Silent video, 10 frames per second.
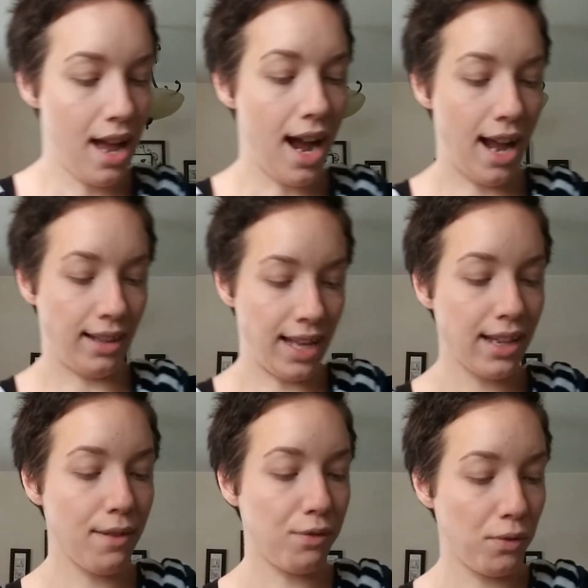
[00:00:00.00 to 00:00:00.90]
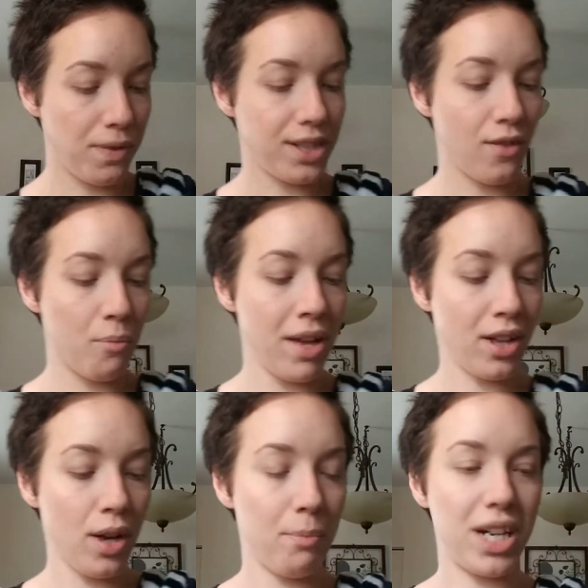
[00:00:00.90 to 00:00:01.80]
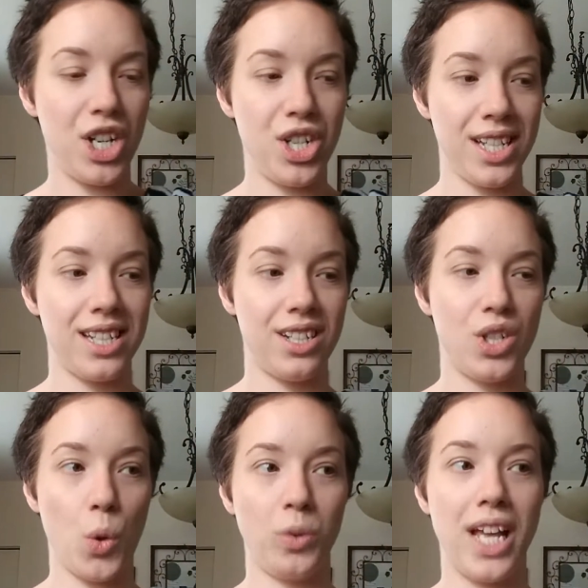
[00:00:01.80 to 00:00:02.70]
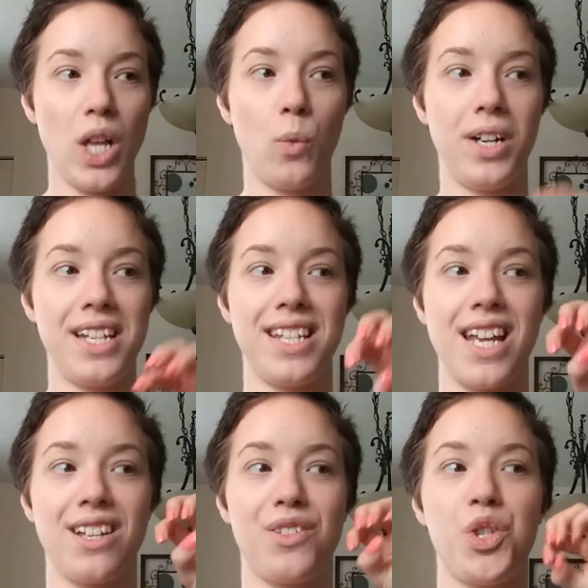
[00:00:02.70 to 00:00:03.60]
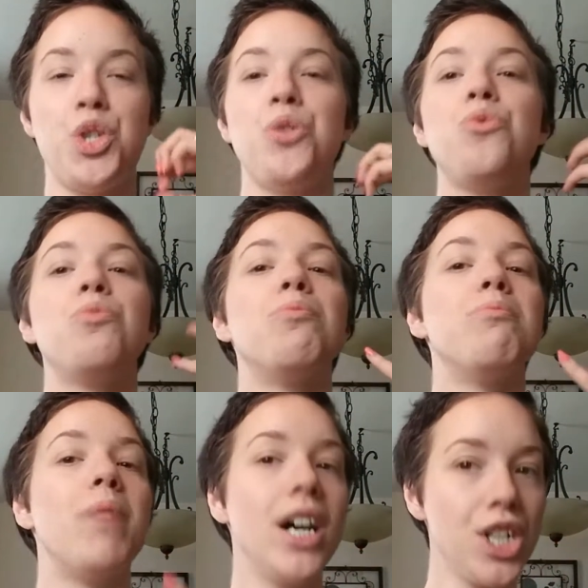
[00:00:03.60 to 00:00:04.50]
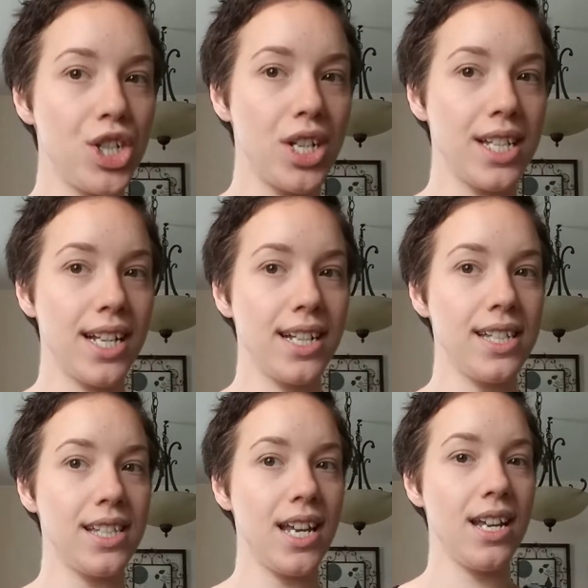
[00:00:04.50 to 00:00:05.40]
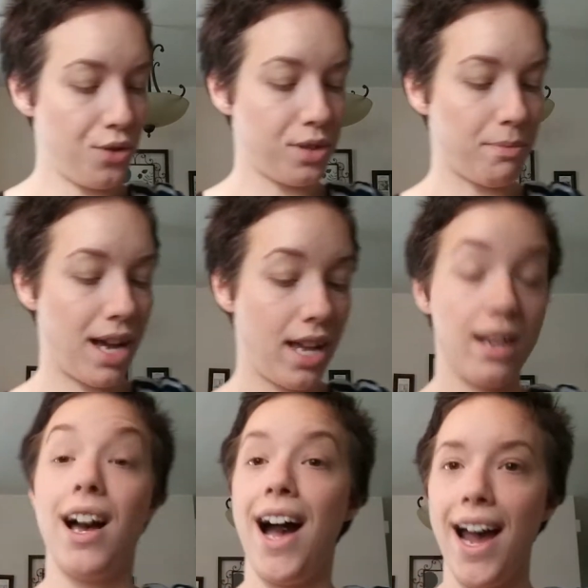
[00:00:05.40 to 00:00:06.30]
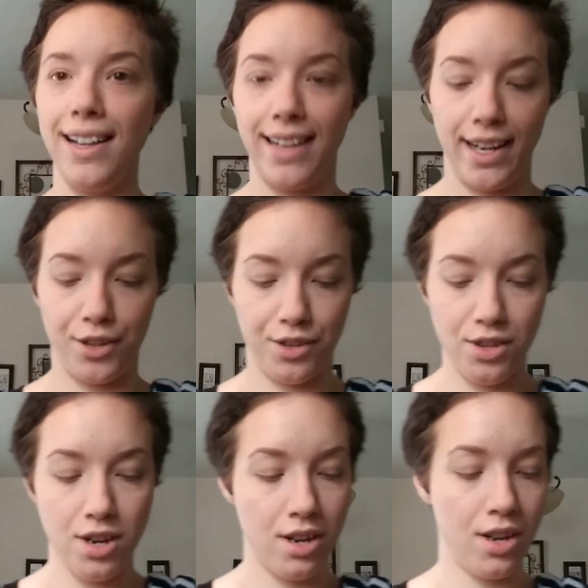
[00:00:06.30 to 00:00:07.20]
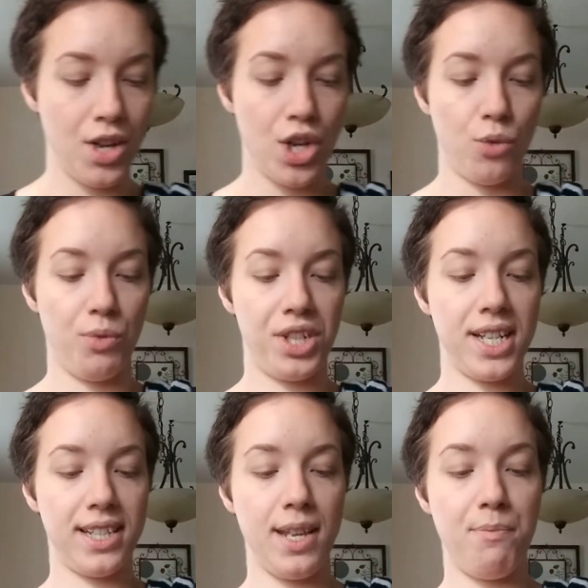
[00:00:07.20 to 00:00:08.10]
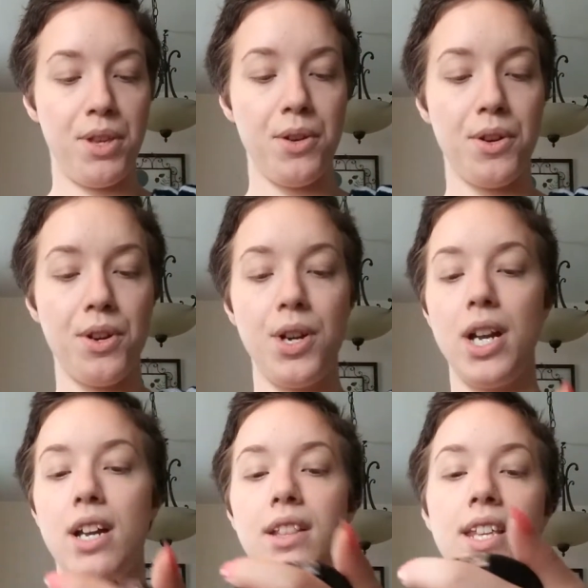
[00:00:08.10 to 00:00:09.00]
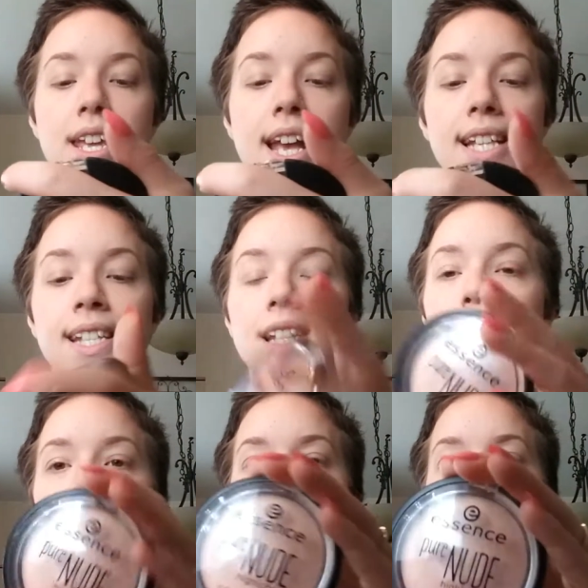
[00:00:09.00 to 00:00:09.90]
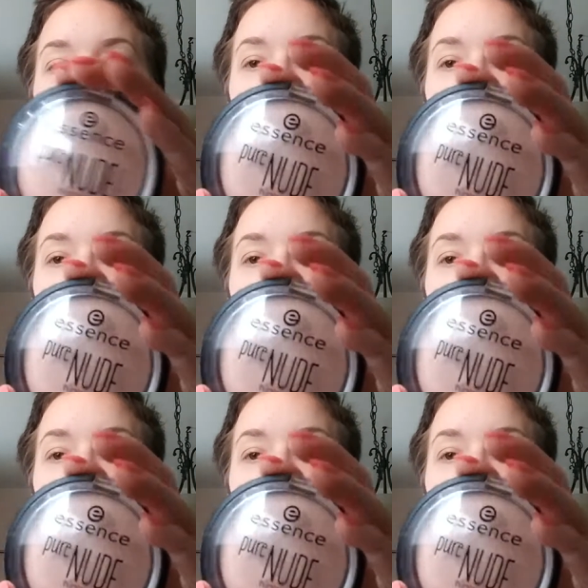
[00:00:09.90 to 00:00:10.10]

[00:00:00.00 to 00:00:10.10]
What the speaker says: I like a full face of makeup, but I just don't like when it's like too much, as I can say. Use my highlighter, which is the Essence Pure Nude